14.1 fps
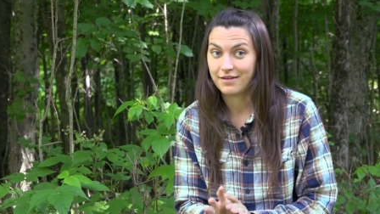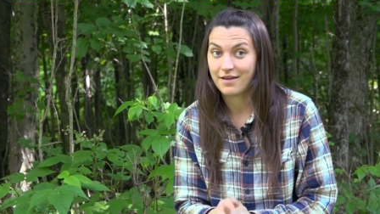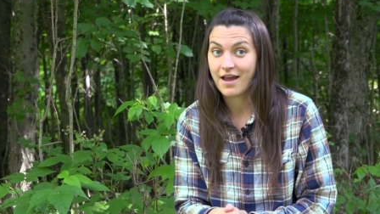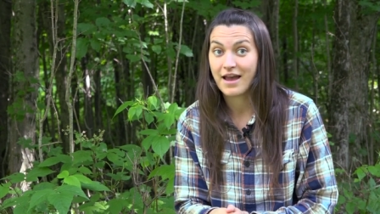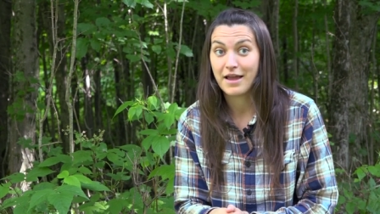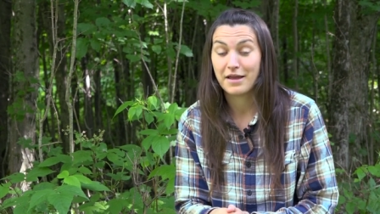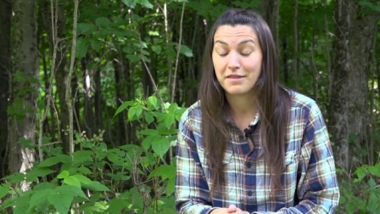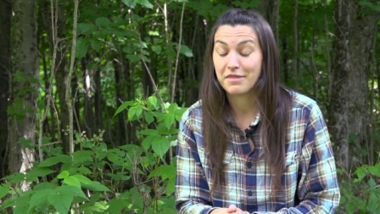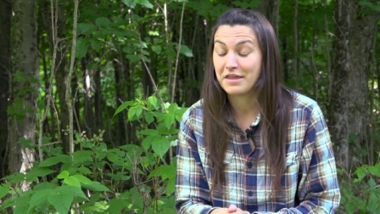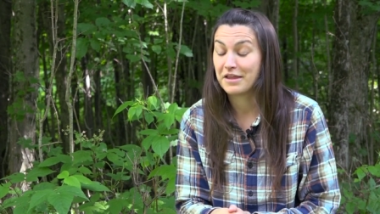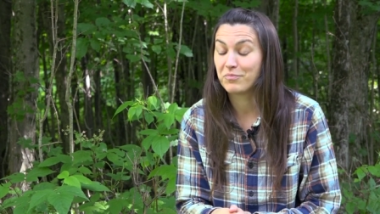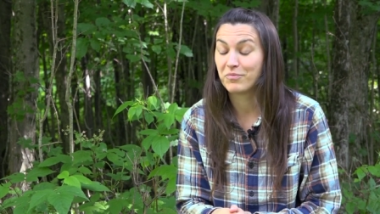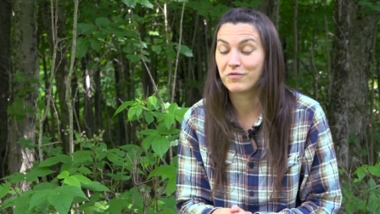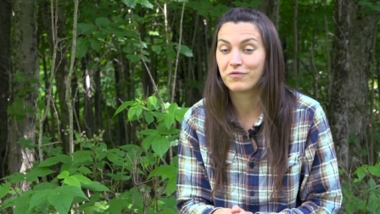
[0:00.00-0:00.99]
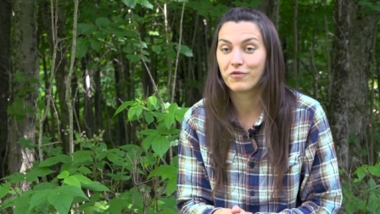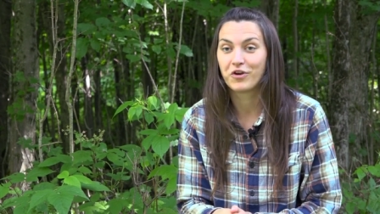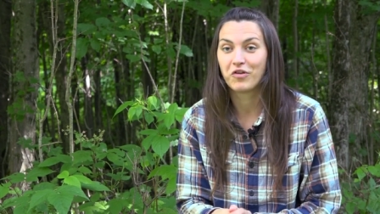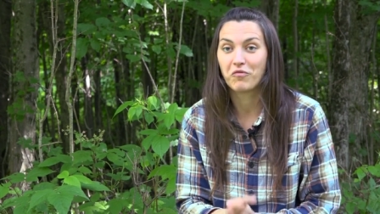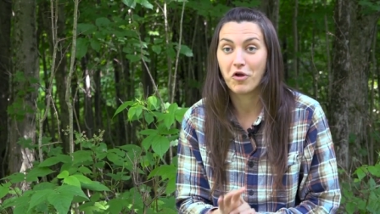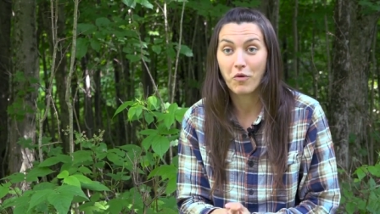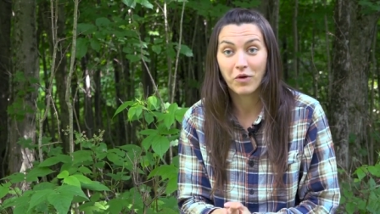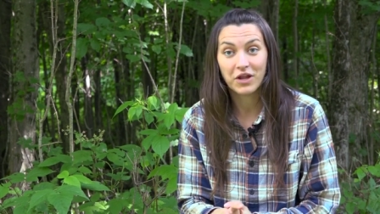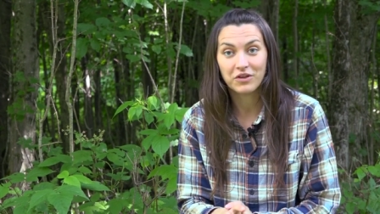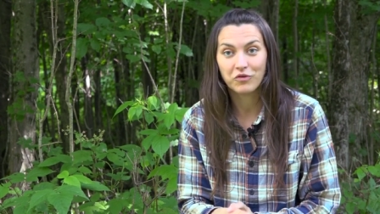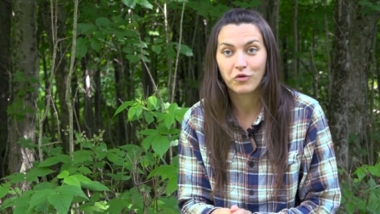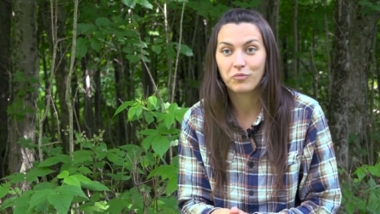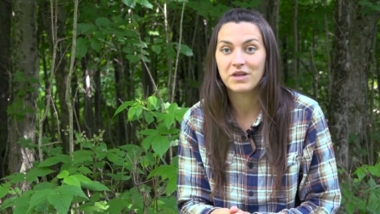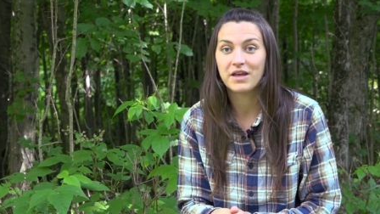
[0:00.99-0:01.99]
I think before you know it,
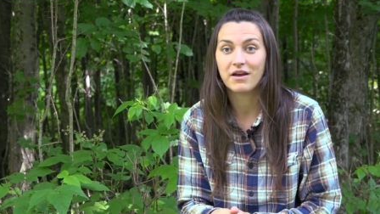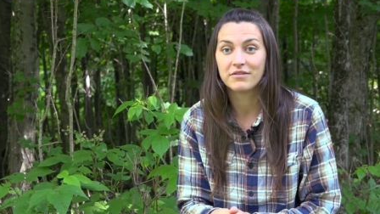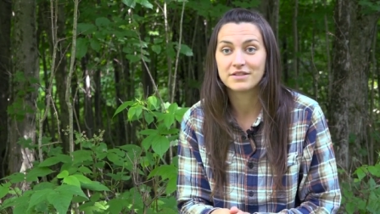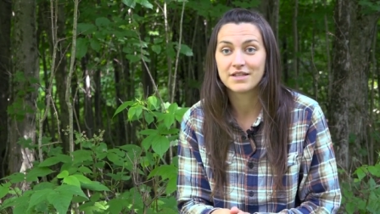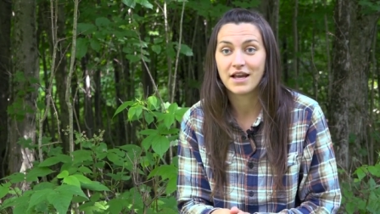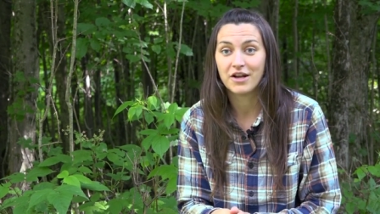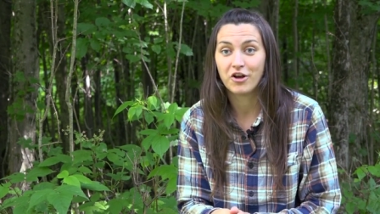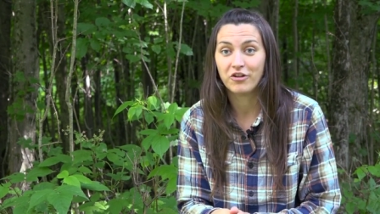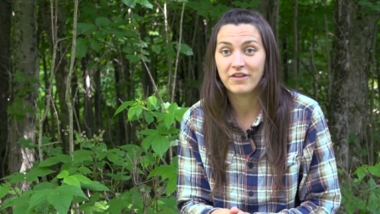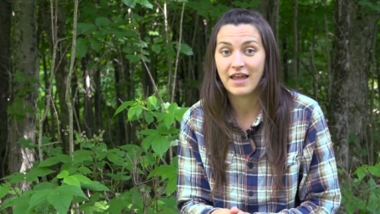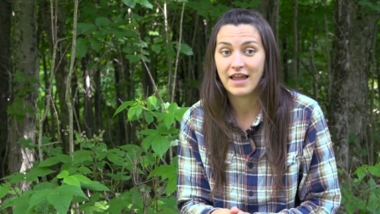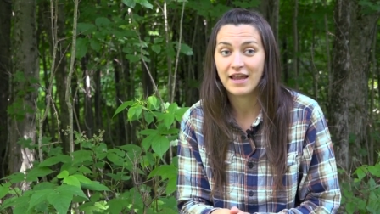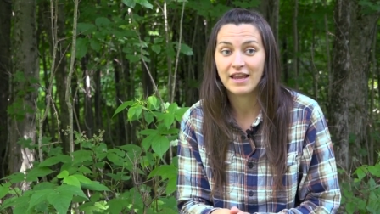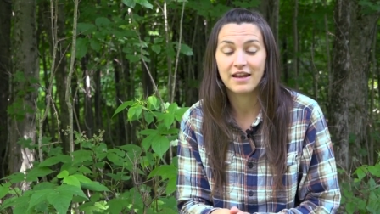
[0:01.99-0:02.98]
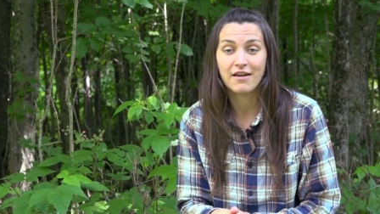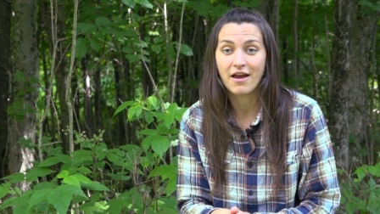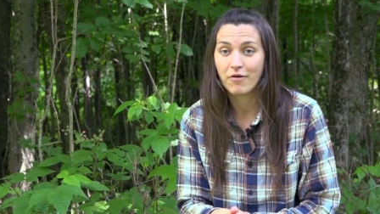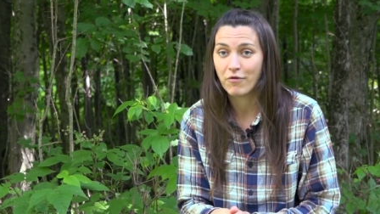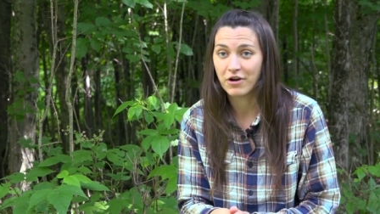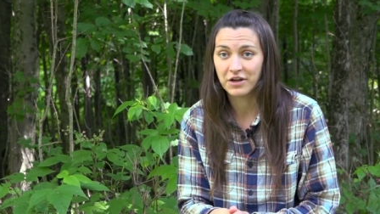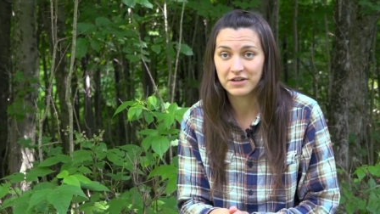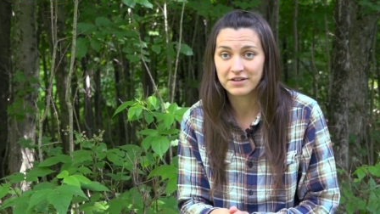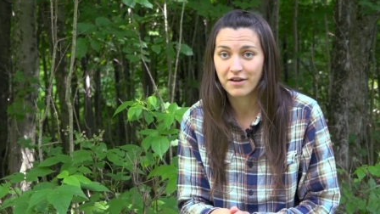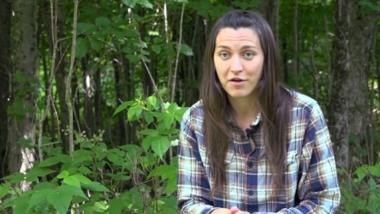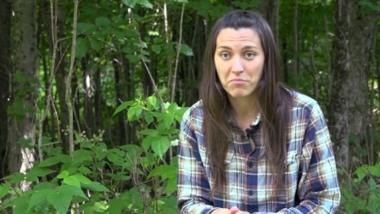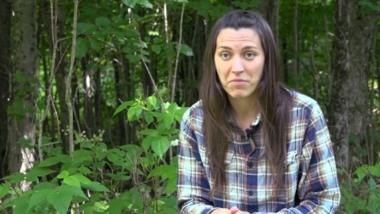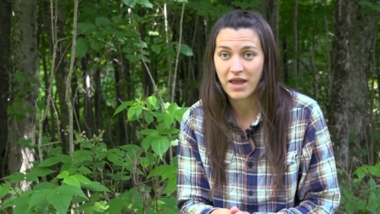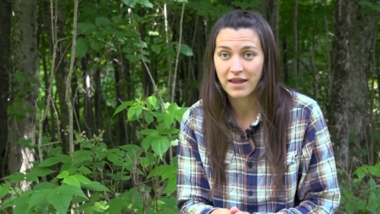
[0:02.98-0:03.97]
you will be outside all day and not wanting to
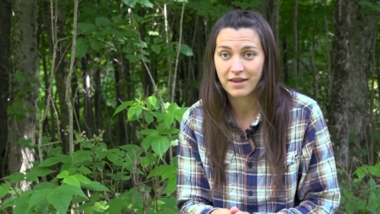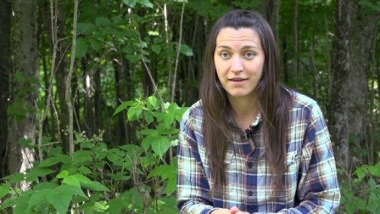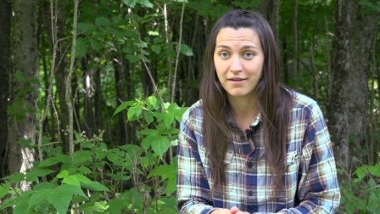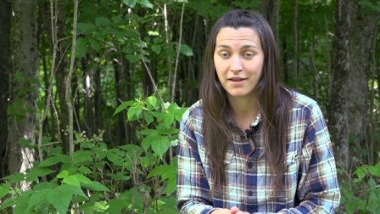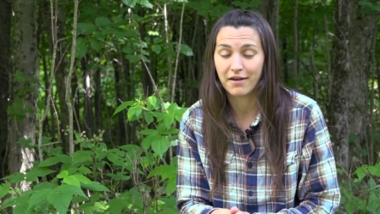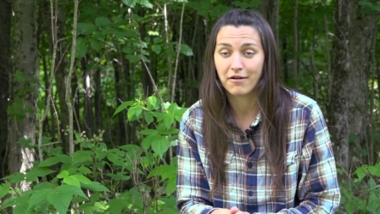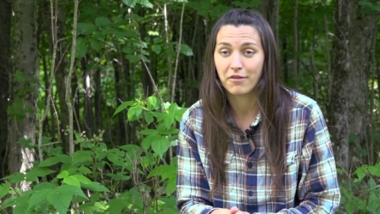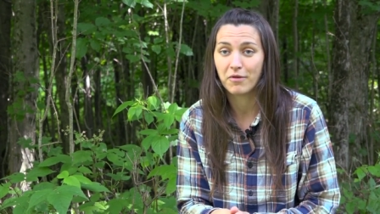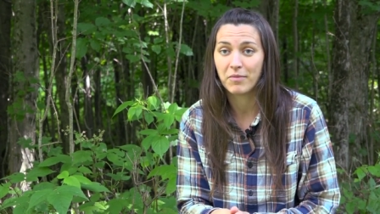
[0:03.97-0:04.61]
come back in to get on the